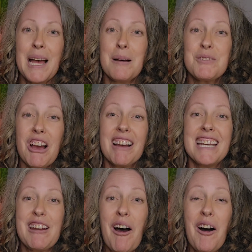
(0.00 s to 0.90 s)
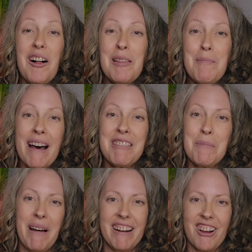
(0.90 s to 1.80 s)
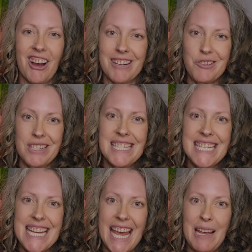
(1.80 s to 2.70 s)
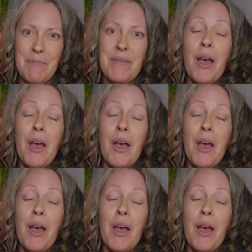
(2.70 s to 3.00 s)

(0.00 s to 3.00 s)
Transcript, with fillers: I'm talking all about the mitochondria today.